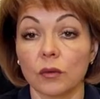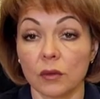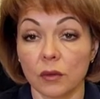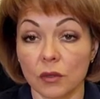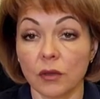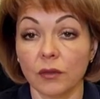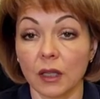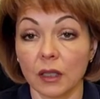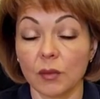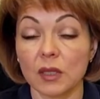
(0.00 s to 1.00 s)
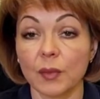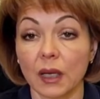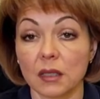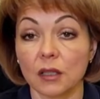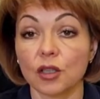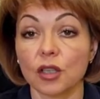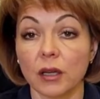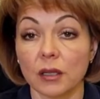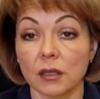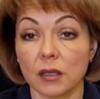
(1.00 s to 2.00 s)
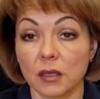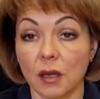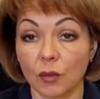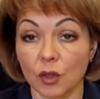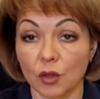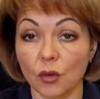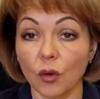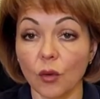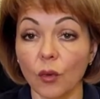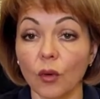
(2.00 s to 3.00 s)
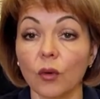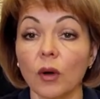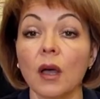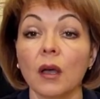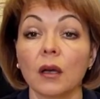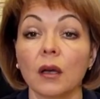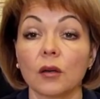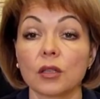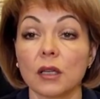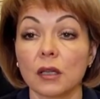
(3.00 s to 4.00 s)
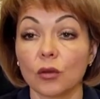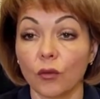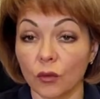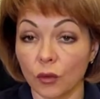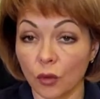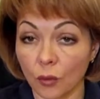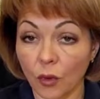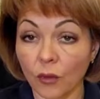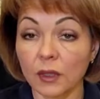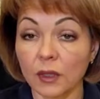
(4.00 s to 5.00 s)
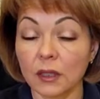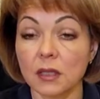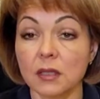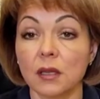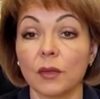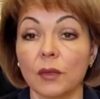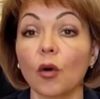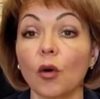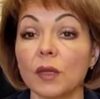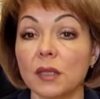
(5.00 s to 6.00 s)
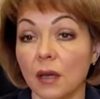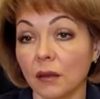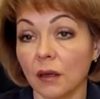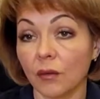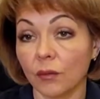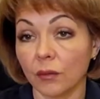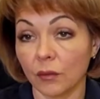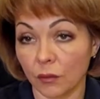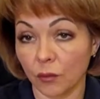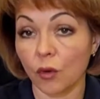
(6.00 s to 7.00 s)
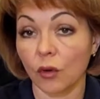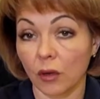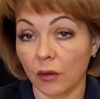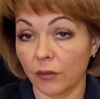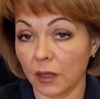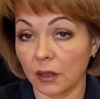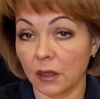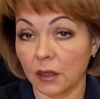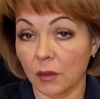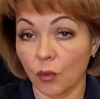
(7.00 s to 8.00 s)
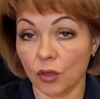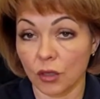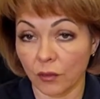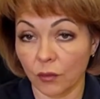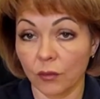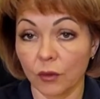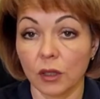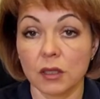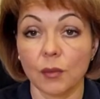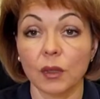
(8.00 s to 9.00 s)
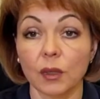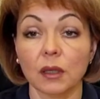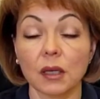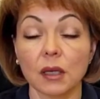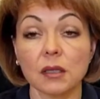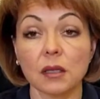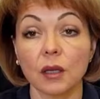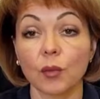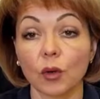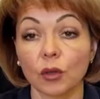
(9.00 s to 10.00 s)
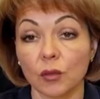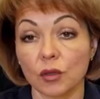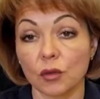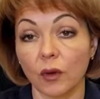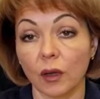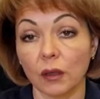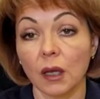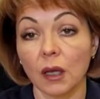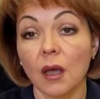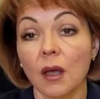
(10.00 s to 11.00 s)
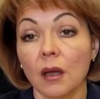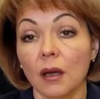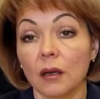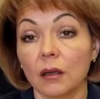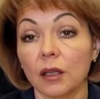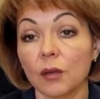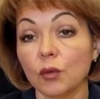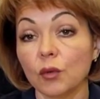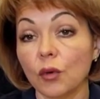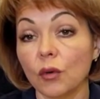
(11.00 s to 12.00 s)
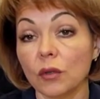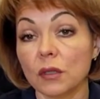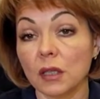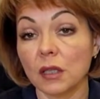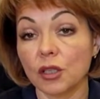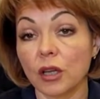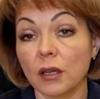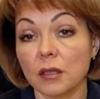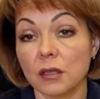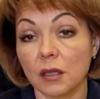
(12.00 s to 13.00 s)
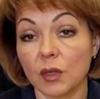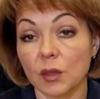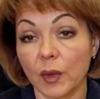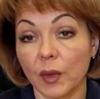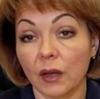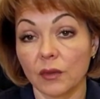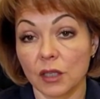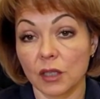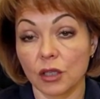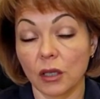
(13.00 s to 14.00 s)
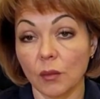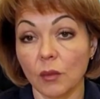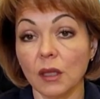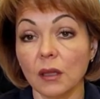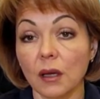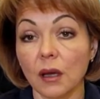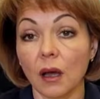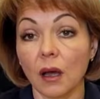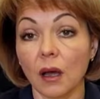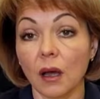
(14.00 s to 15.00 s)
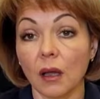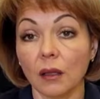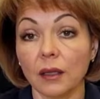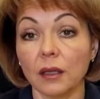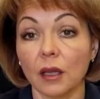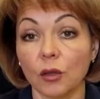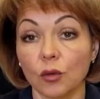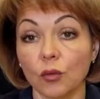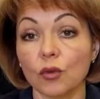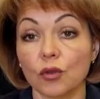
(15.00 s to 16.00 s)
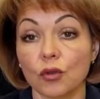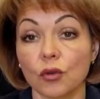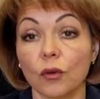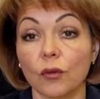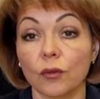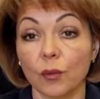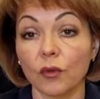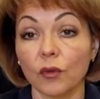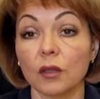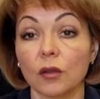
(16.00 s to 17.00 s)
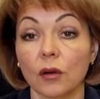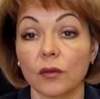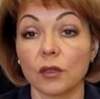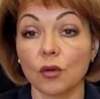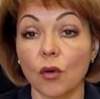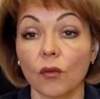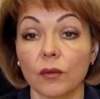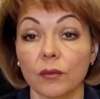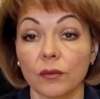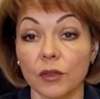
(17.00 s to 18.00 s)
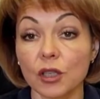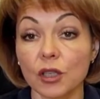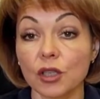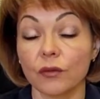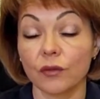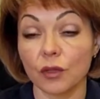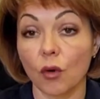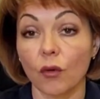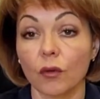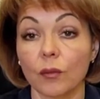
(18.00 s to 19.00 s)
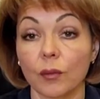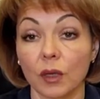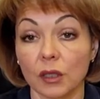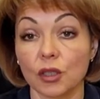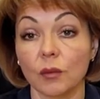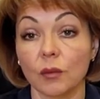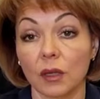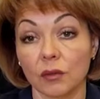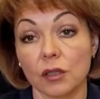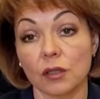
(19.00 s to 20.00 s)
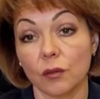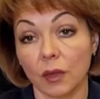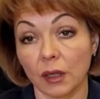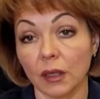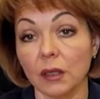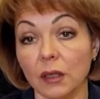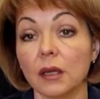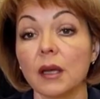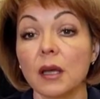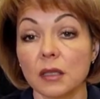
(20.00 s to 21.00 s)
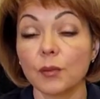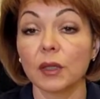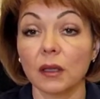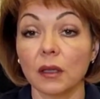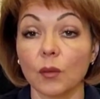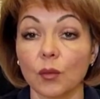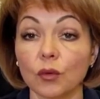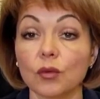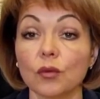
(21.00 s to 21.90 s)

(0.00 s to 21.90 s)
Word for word: has anti-ship rockets and missiles so that's where the major danger comes from because according to the well we cannot uh, believe the promises of our enemy. They demonstrated that they're not trustworthy. Also, there are threats of mines, but I believe that the superior